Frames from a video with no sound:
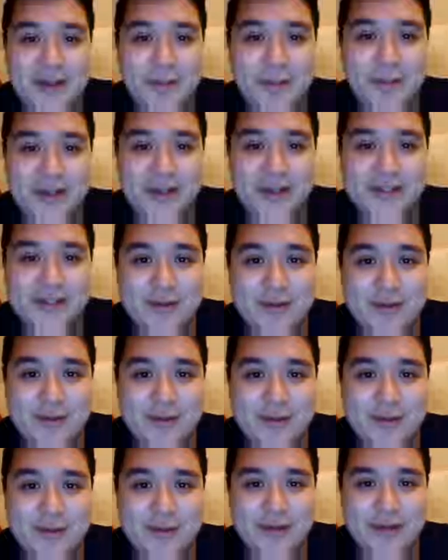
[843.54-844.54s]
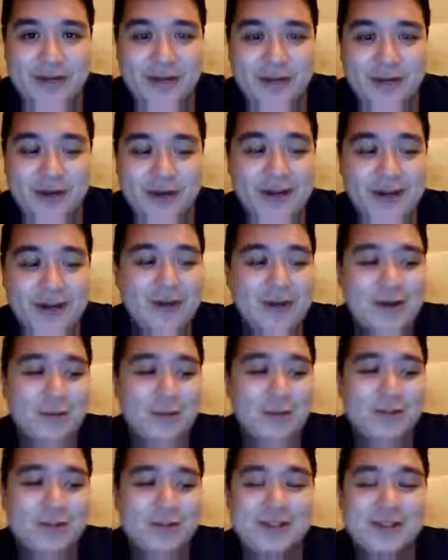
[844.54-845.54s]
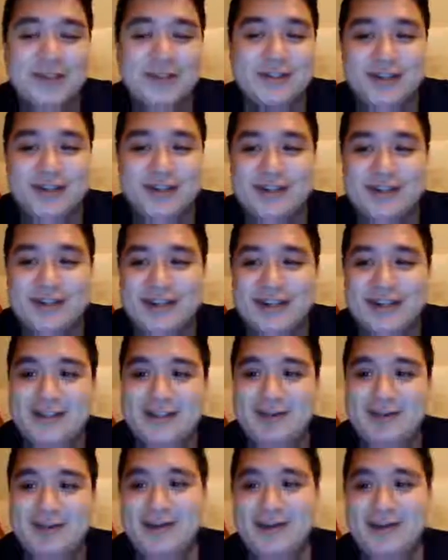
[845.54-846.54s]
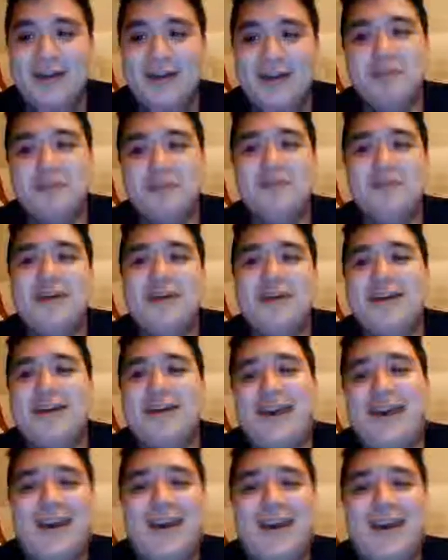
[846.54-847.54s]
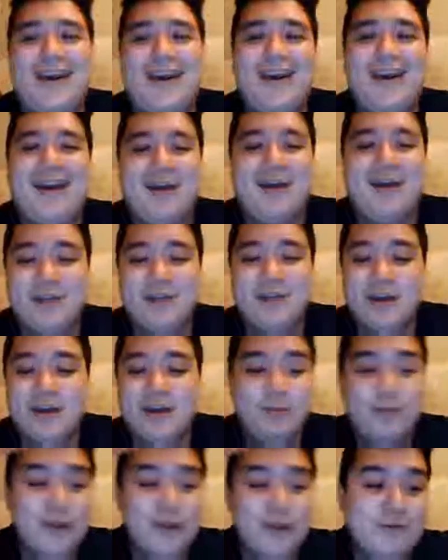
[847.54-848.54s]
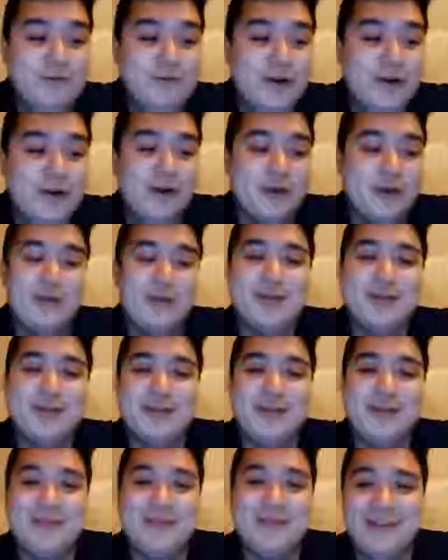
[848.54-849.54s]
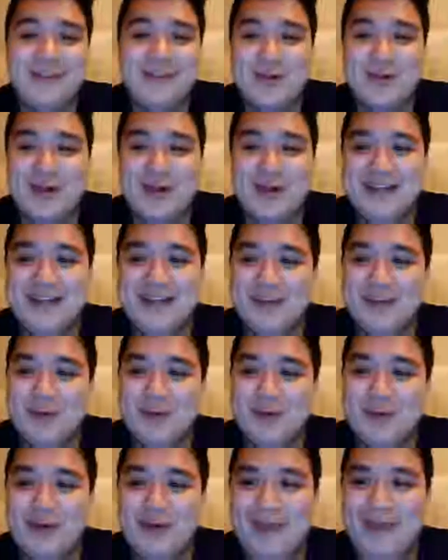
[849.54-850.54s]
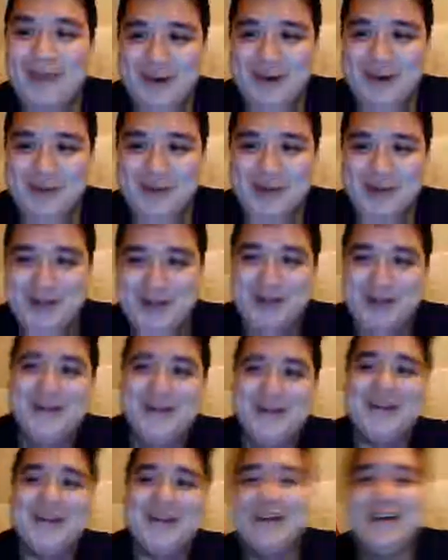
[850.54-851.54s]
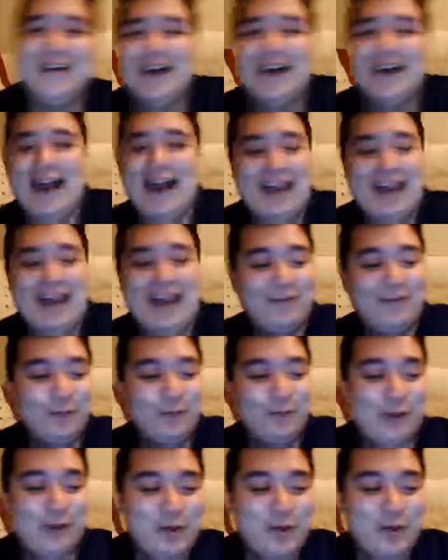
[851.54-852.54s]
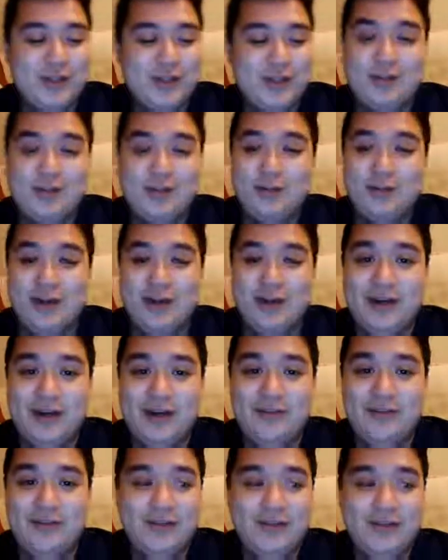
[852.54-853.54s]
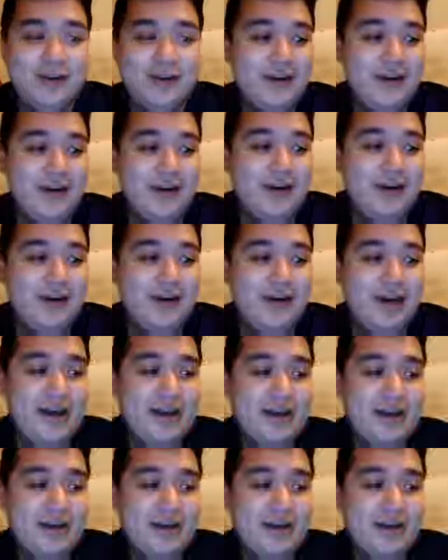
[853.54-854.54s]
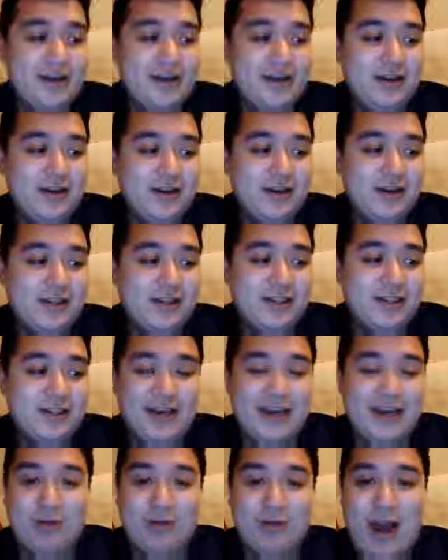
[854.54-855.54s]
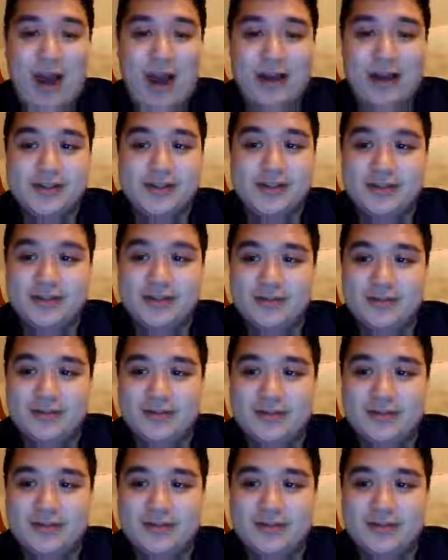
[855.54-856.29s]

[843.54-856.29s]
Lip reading: that buzz that you just might have heard was the Slug texting me, recap. Motherfucker, you sent me the shit 12 hours ago. I have real shit to do in my life, like slang rocks